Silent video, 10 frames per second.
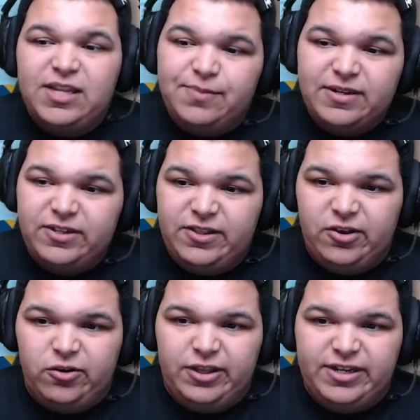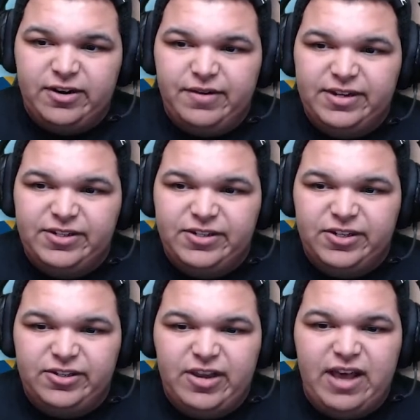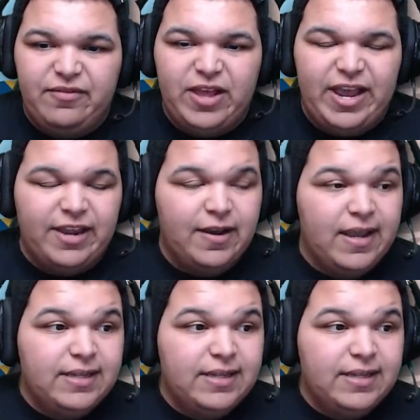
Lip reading: especially in the early generations, because you have, like,